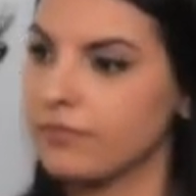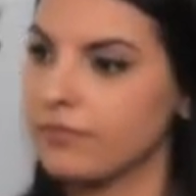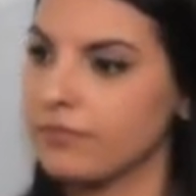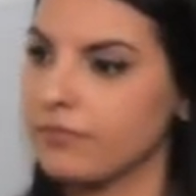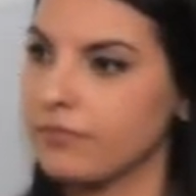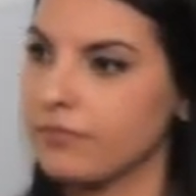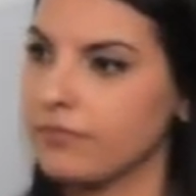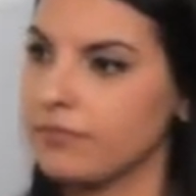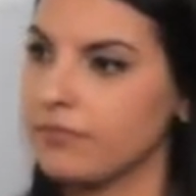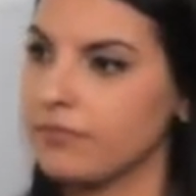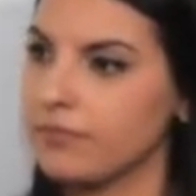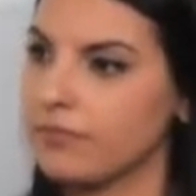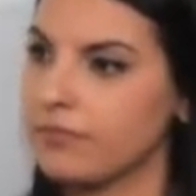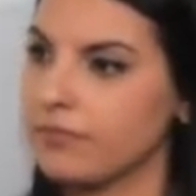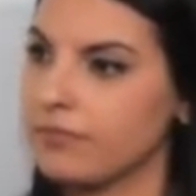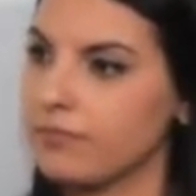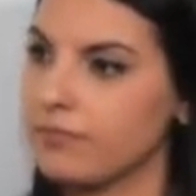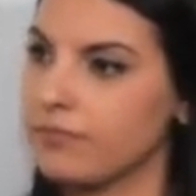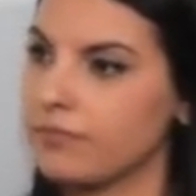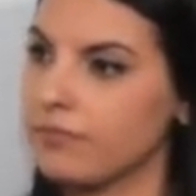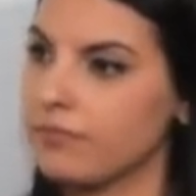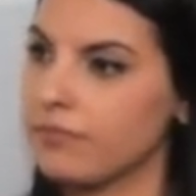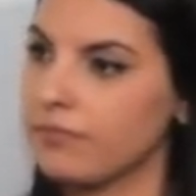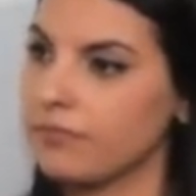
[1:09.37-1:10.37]

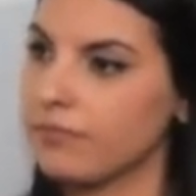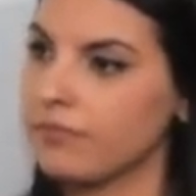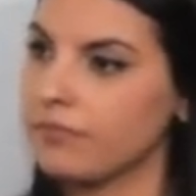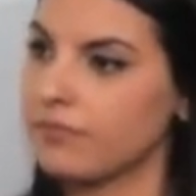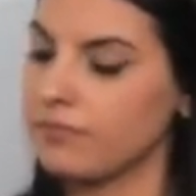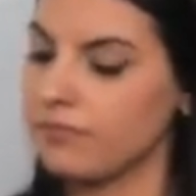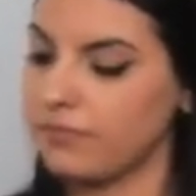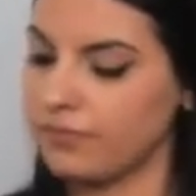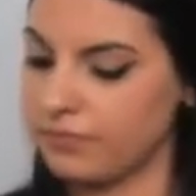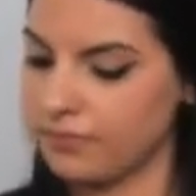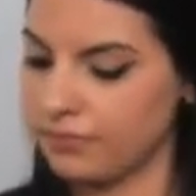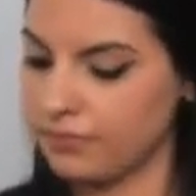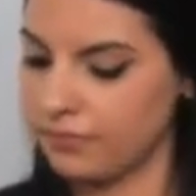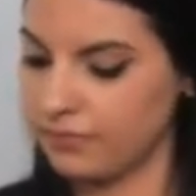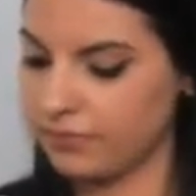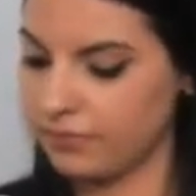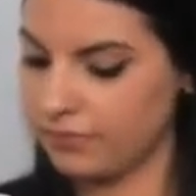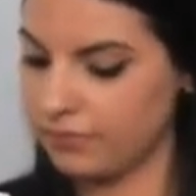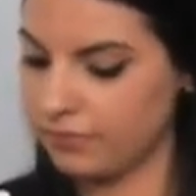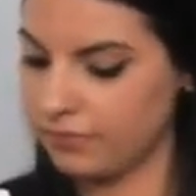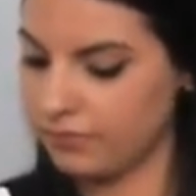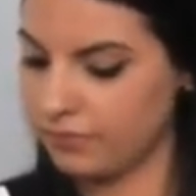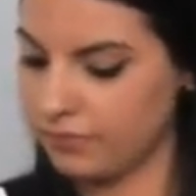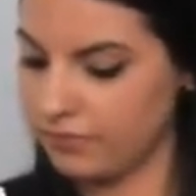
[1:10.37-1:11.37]

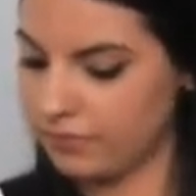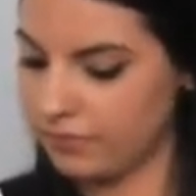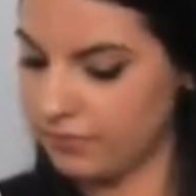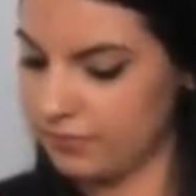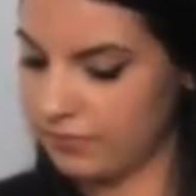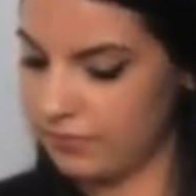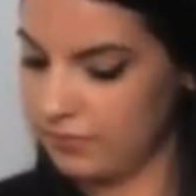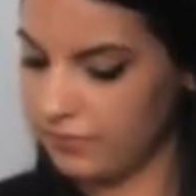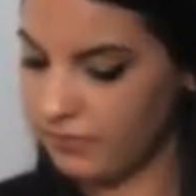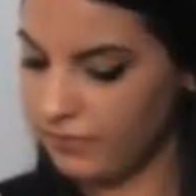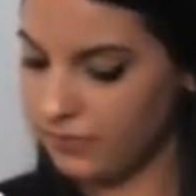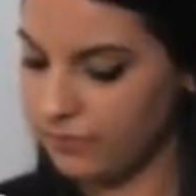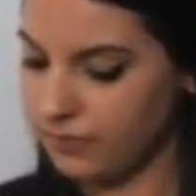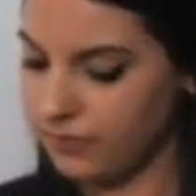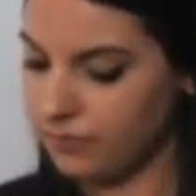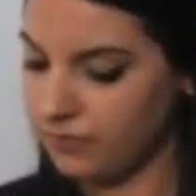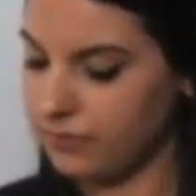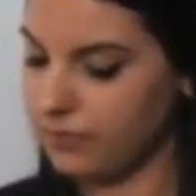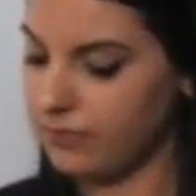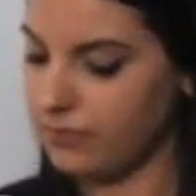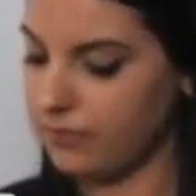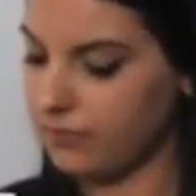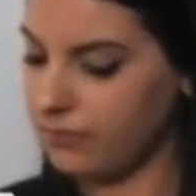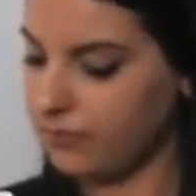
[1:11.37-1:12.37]

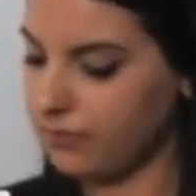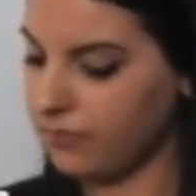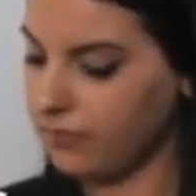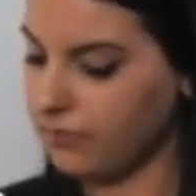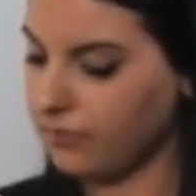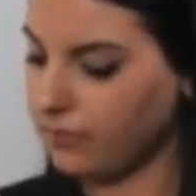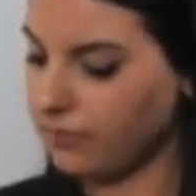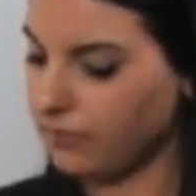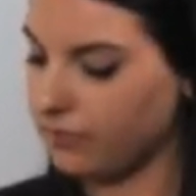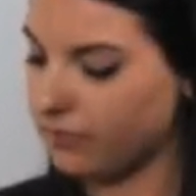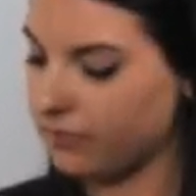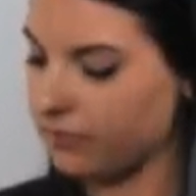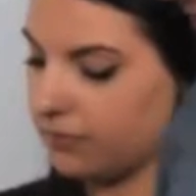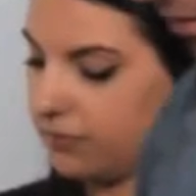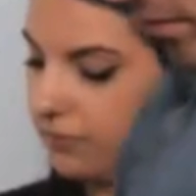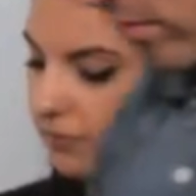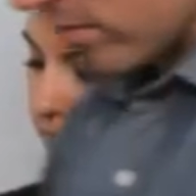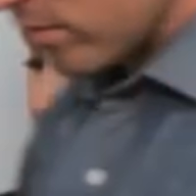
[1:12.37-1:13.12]
[no speech]